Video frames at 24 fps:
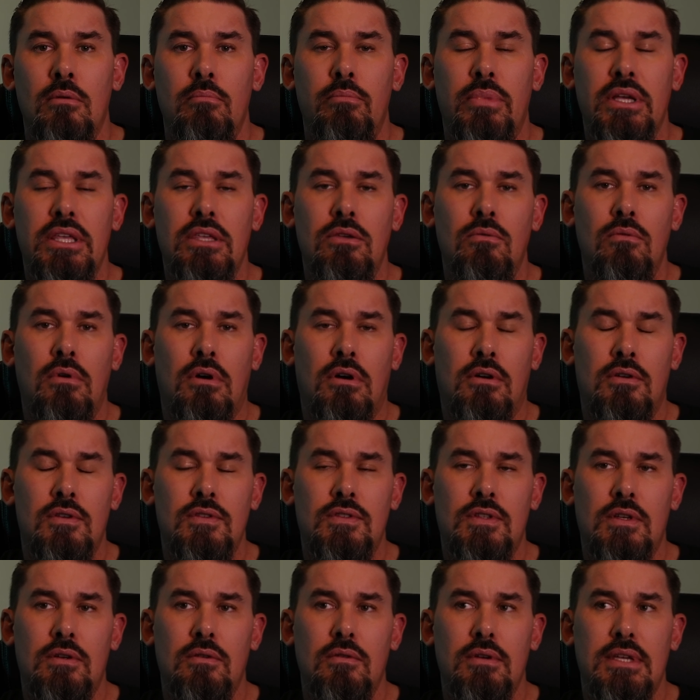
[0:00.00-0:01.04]
but you
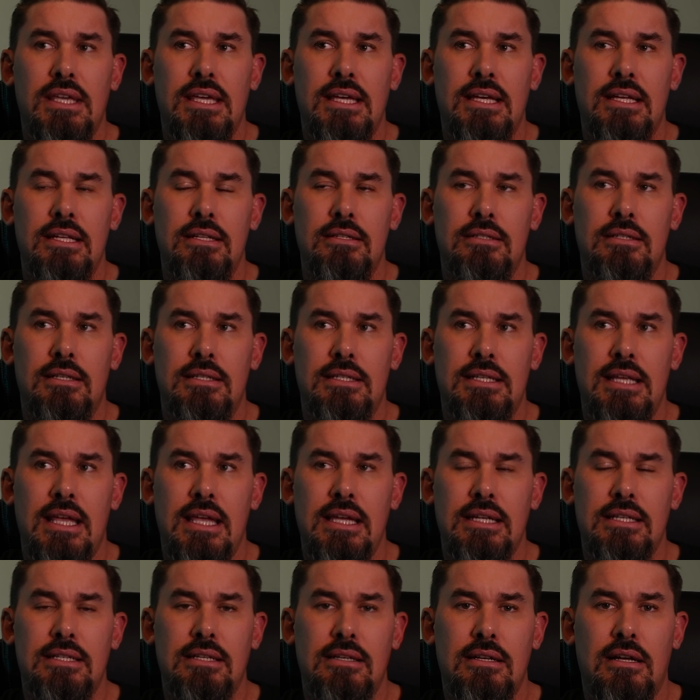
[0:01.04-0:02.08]
also get to
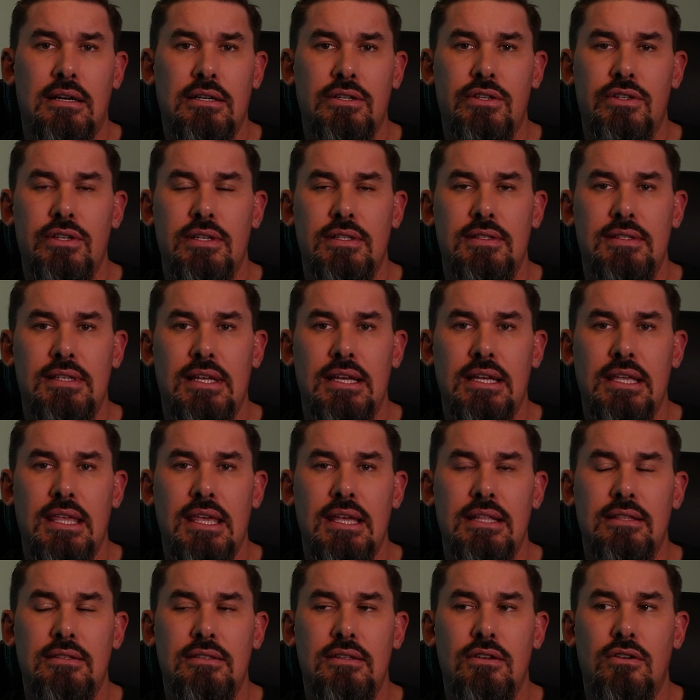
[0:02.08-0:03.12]
take deductions
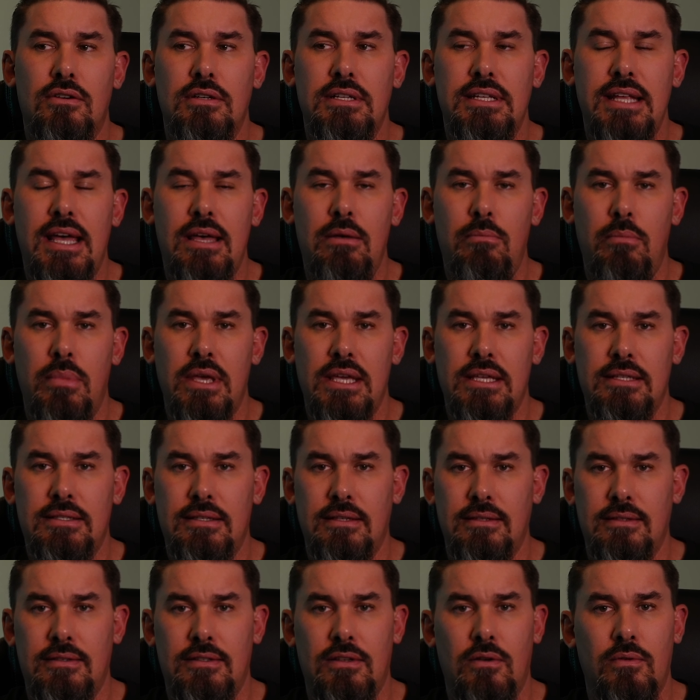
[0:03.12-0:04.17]
against your debt
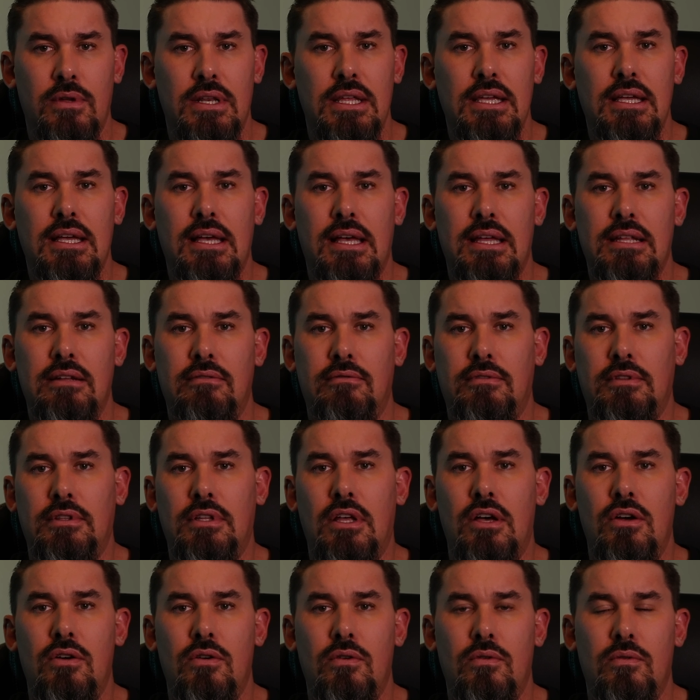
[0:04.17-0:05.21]
basis. So any kind of
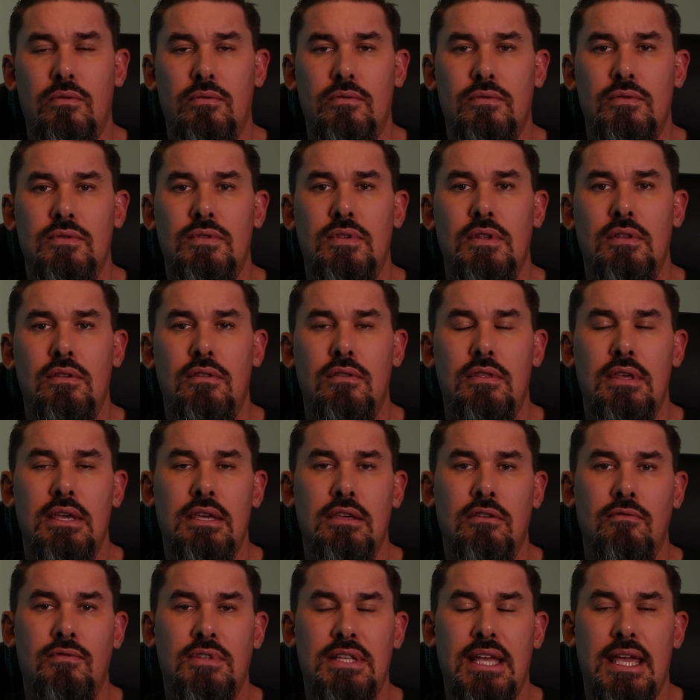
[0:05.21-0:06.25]
loans
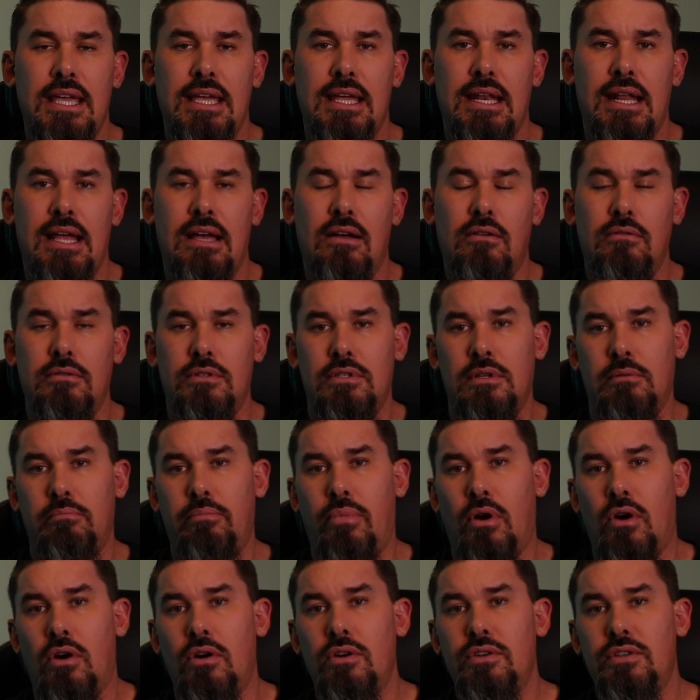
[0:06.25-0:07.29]
that you've taken out to
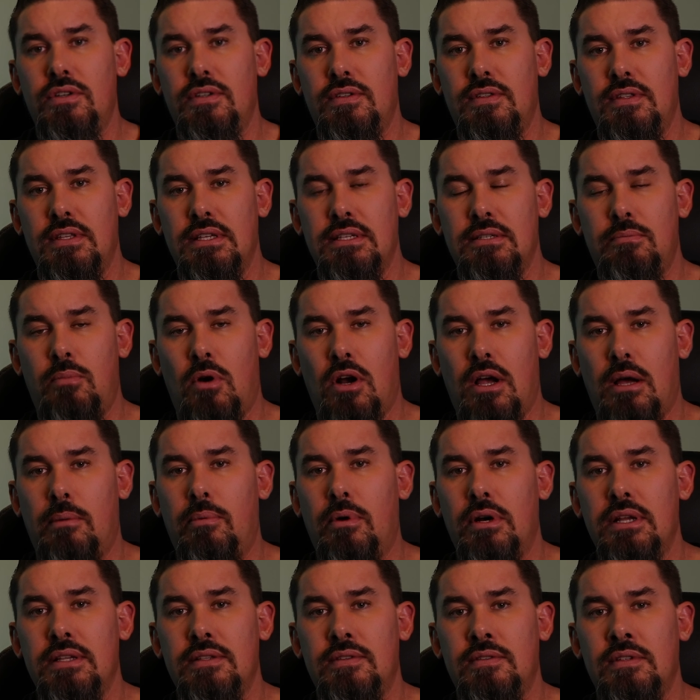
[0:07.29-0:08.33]
purchase these
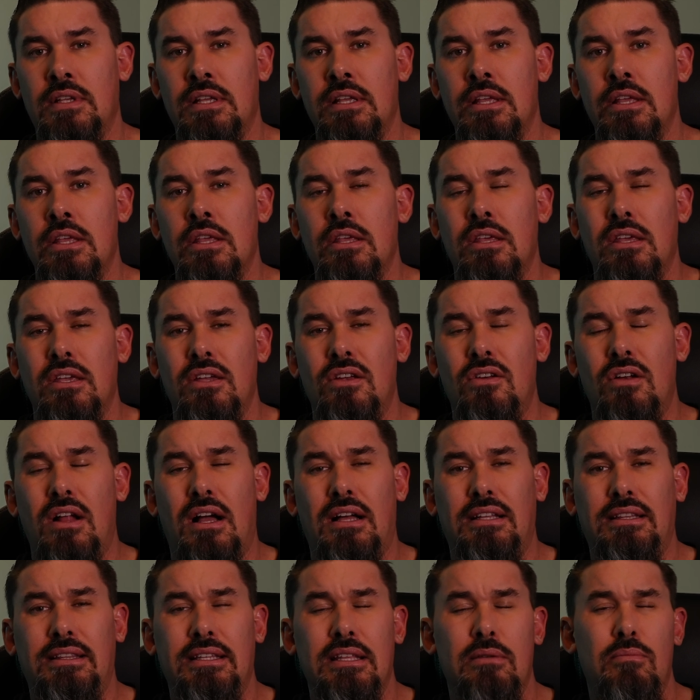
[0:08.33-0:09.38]
properties, you're
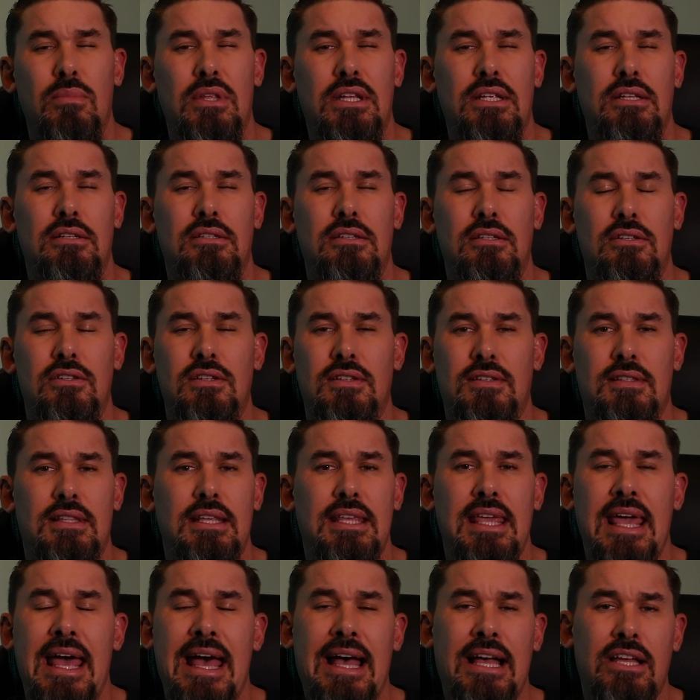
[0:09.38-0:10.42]
not limited to just
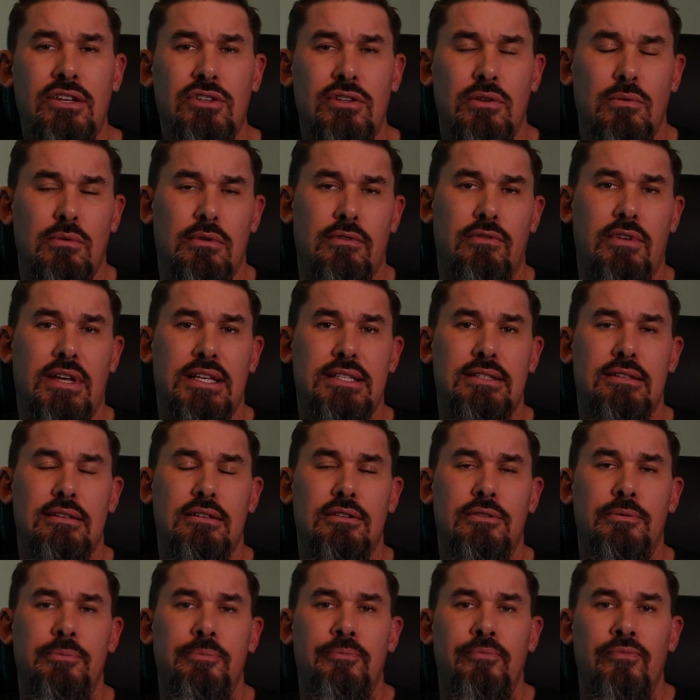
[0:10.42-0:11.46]
the cash you
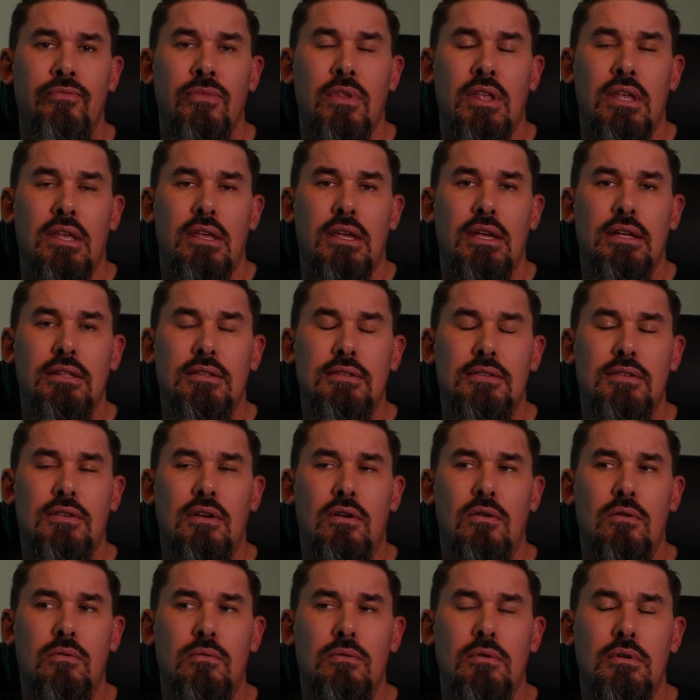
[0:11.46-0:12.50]
invested. And
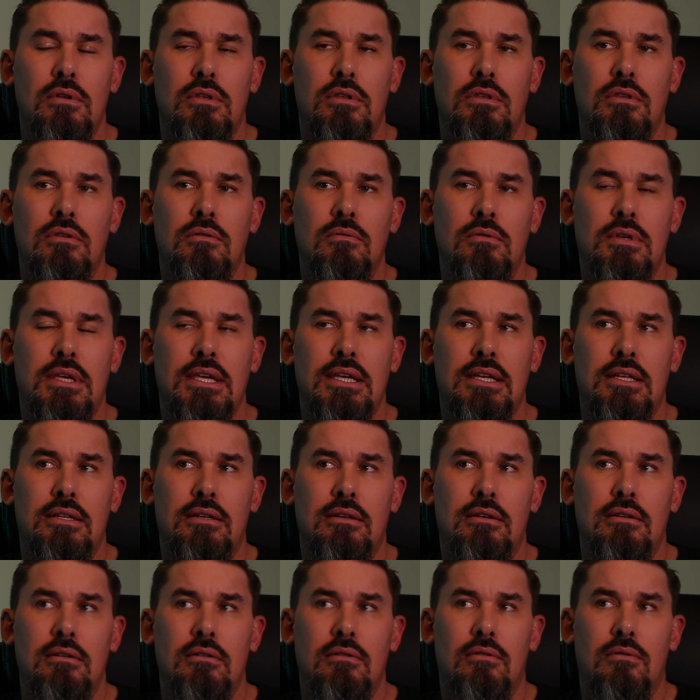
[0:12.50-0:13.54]
so you
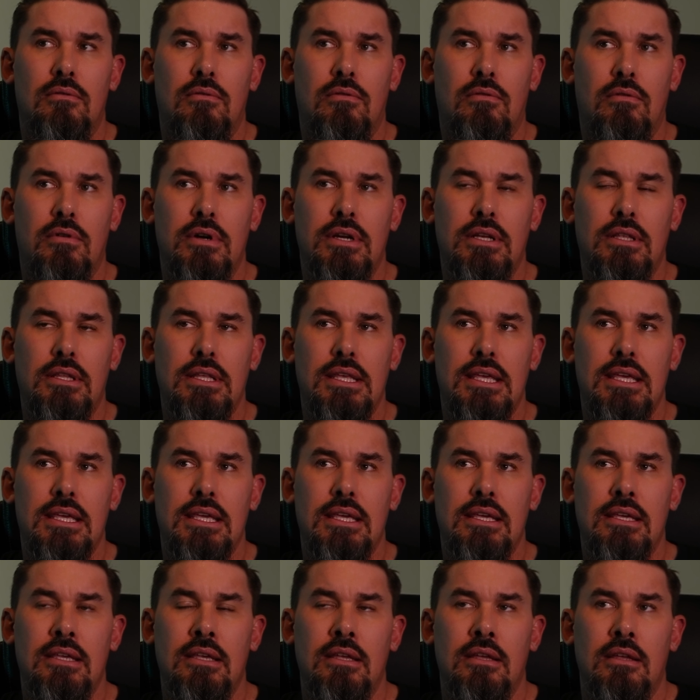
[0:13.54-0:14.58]
can
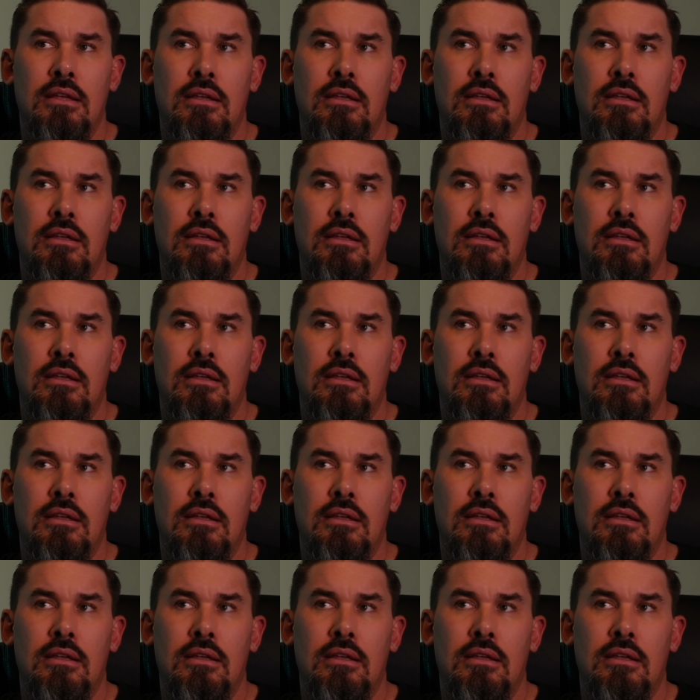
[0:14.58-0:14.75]
really